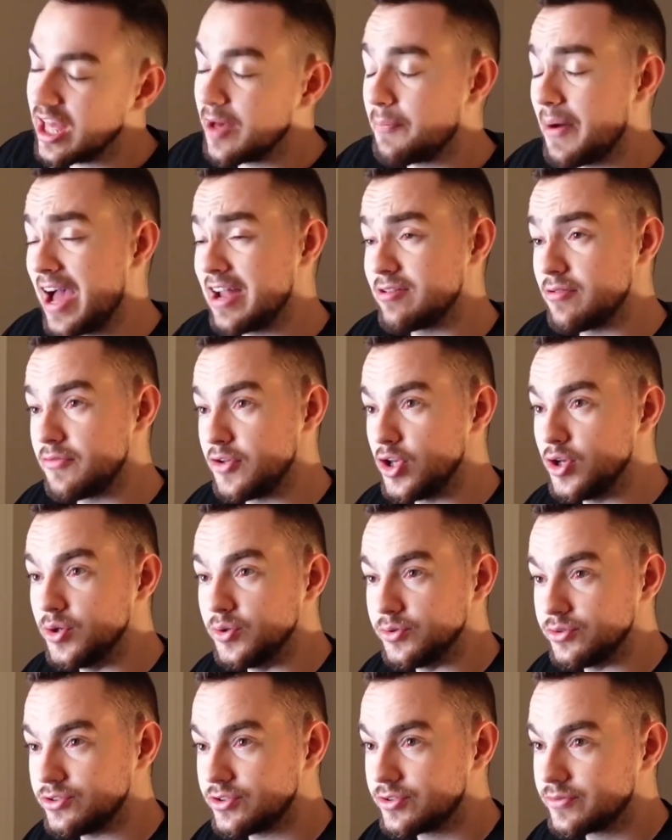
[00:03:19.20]
Don't get bad
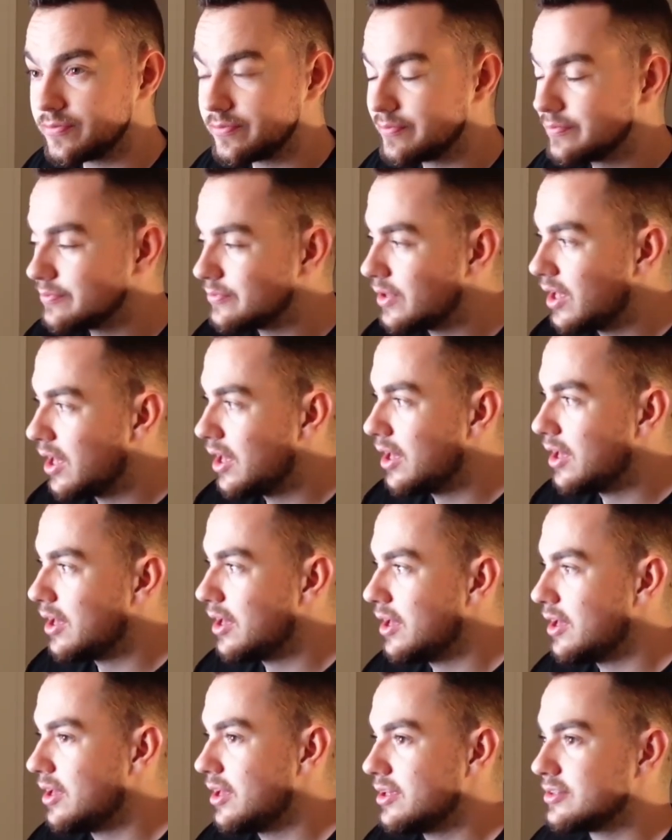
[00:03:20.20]
reviews.
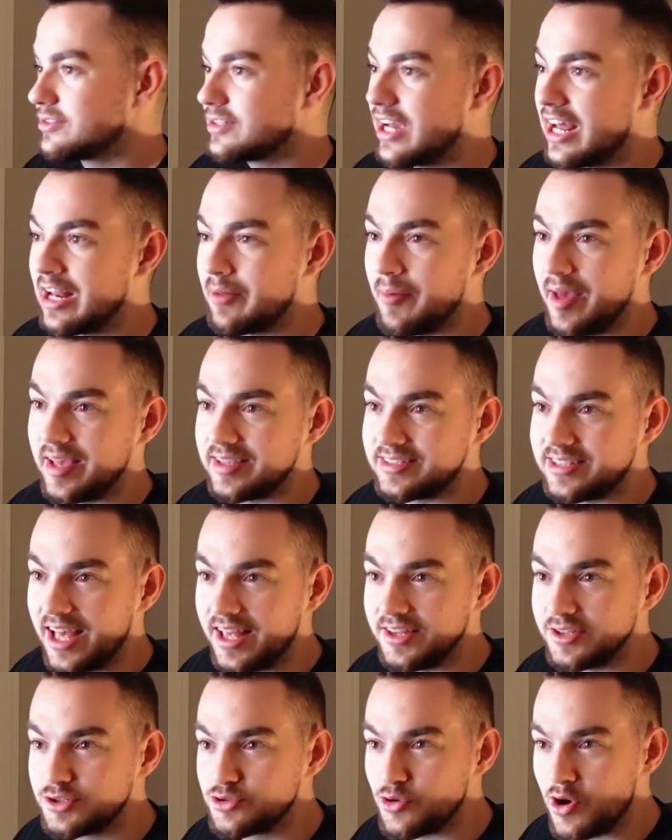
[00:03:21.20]
It kind of
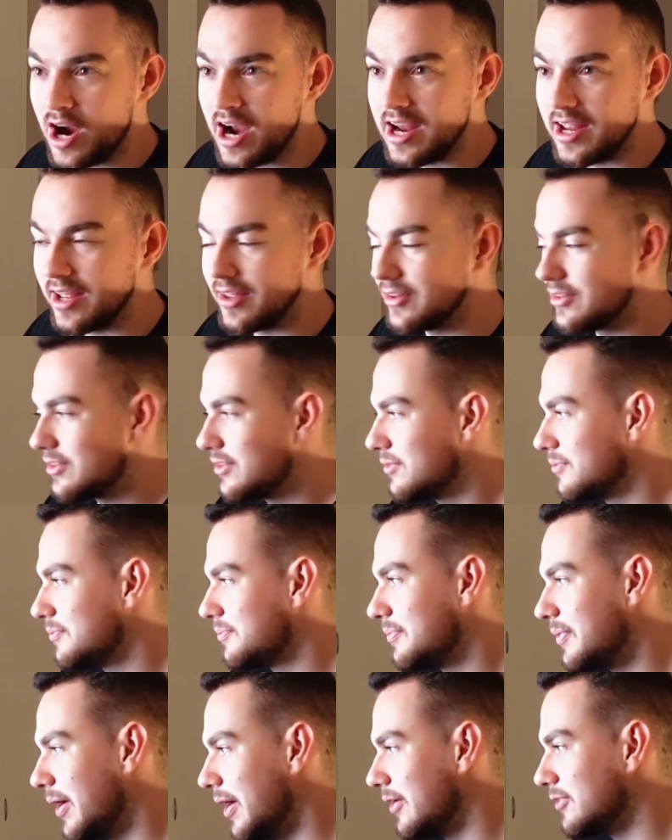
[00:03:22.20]
makes sense, right?
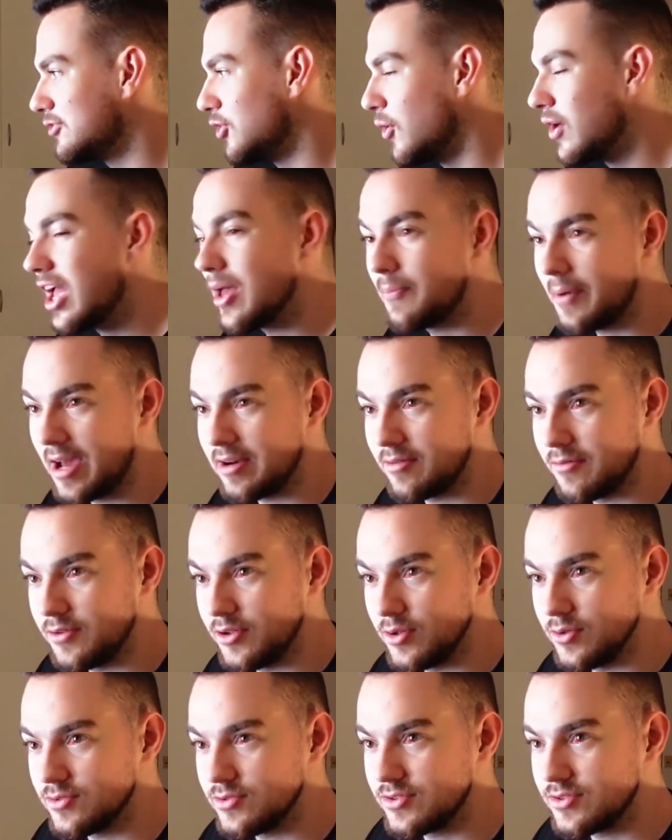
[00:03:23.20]
But don't get
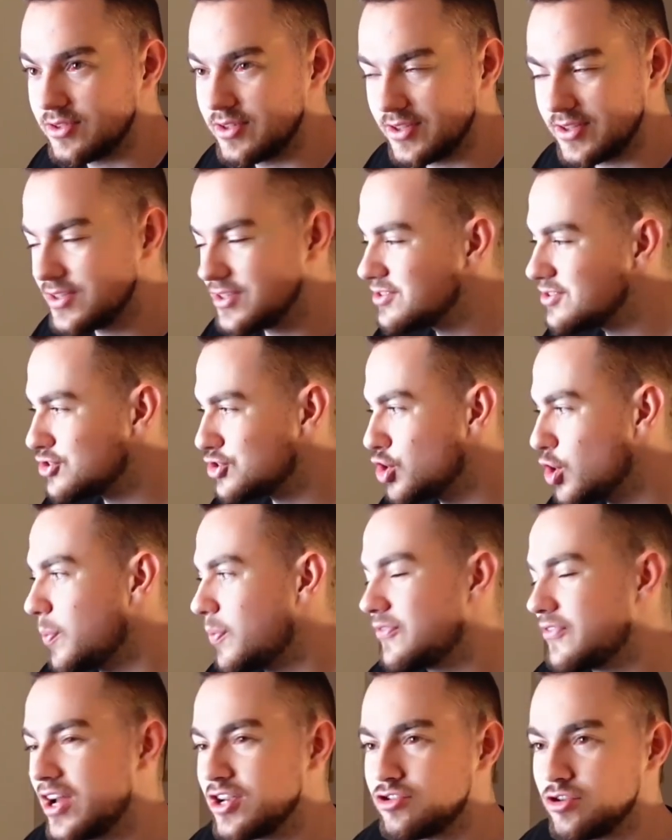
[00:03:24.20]
bad reviews. This
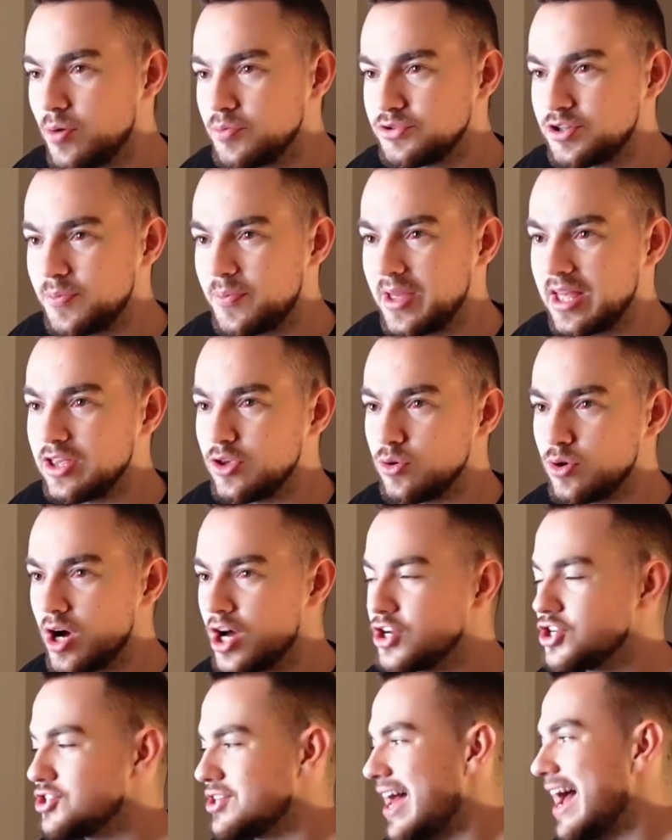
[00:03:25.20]
isn't Shopify
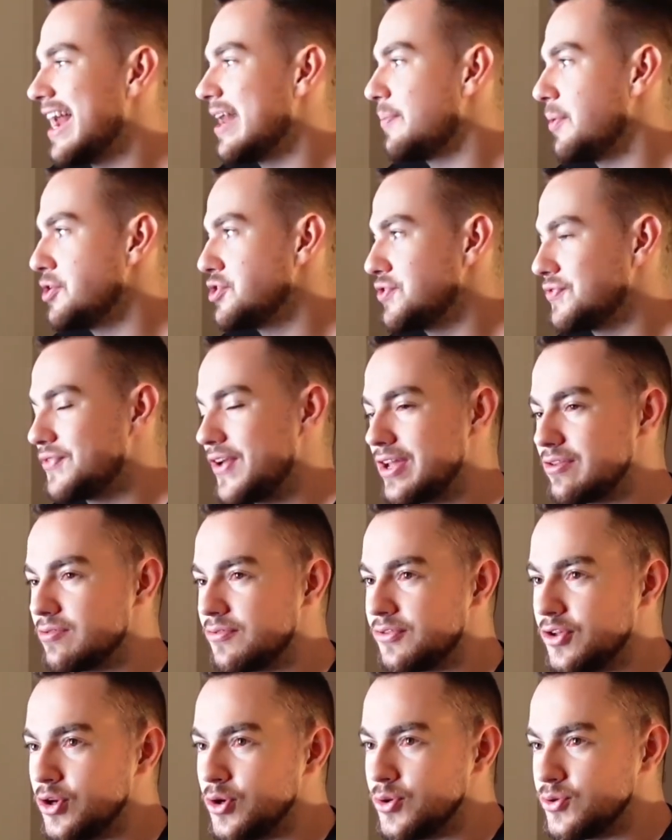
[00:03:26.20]
dropshipping. You can't just add a bunch of
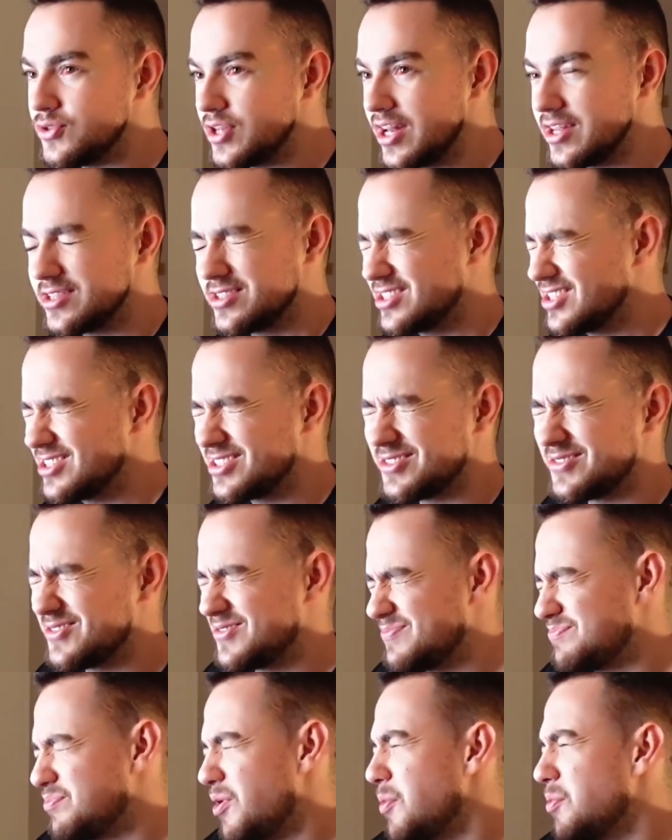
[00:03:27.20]
fake reviews and it's
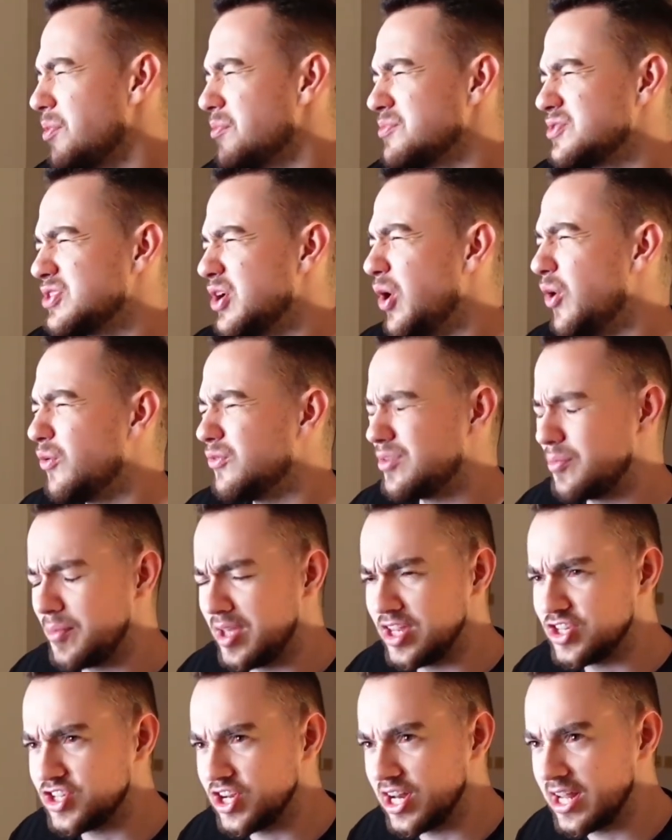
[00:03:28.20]
just problem
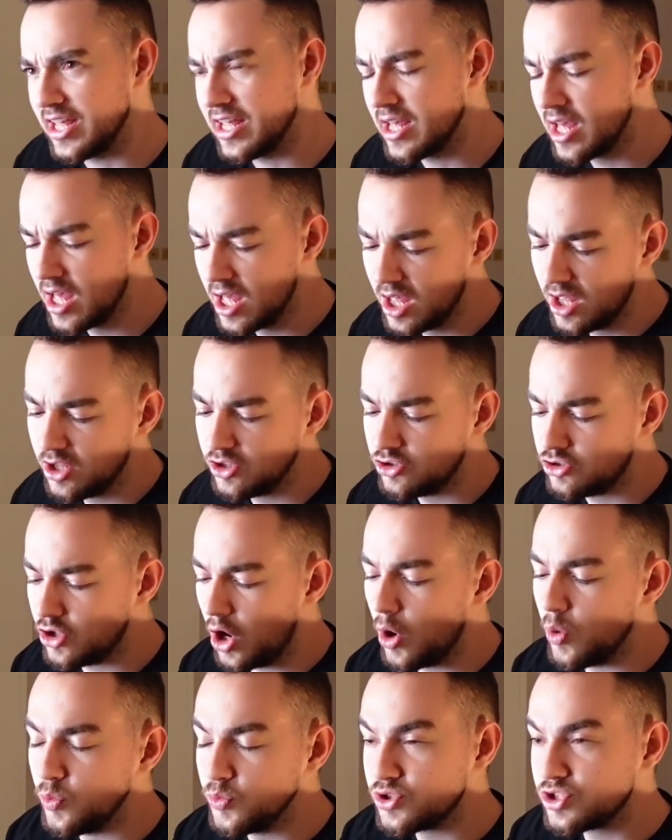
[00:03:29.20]
solved immediately.
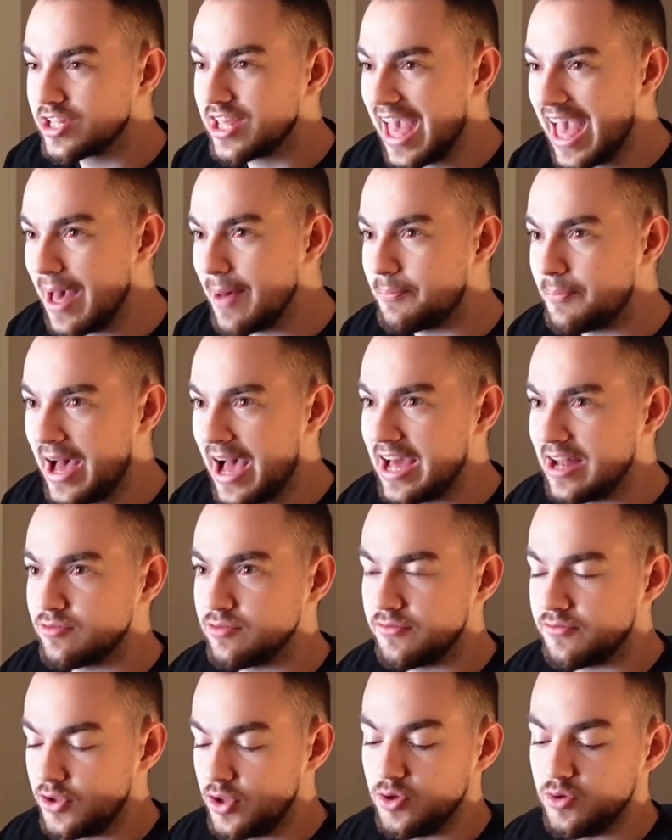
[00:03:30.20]
Don't get
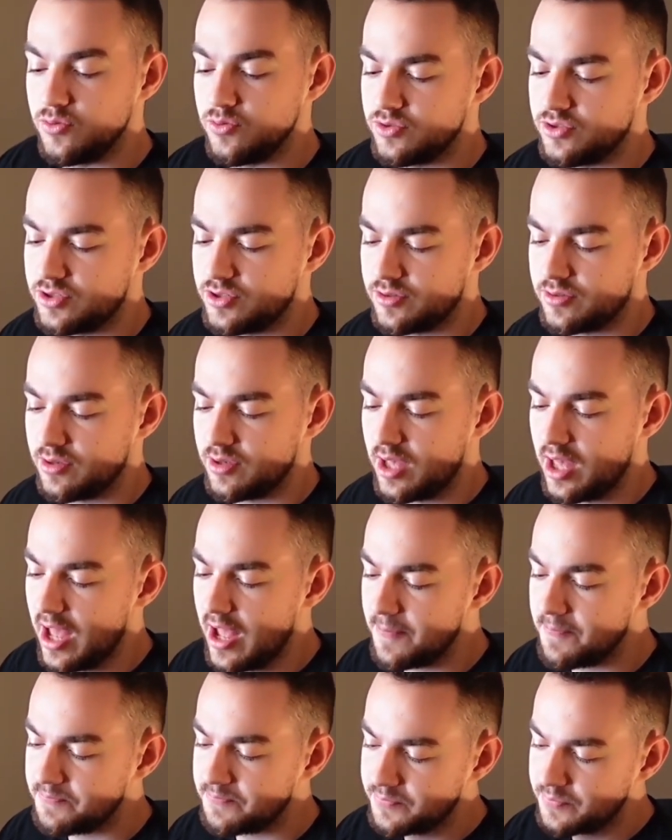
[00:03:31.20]
bad reviews,
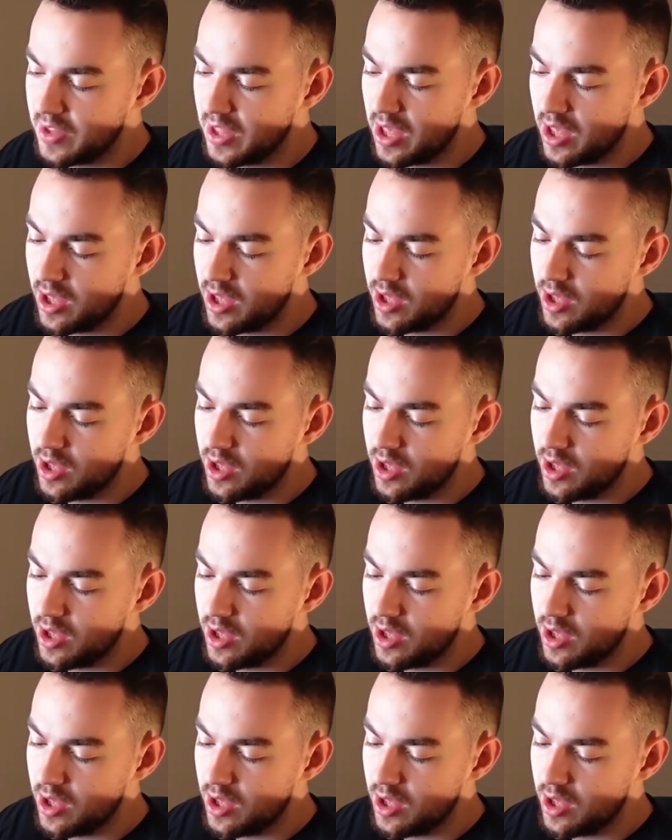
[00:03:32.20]
okay?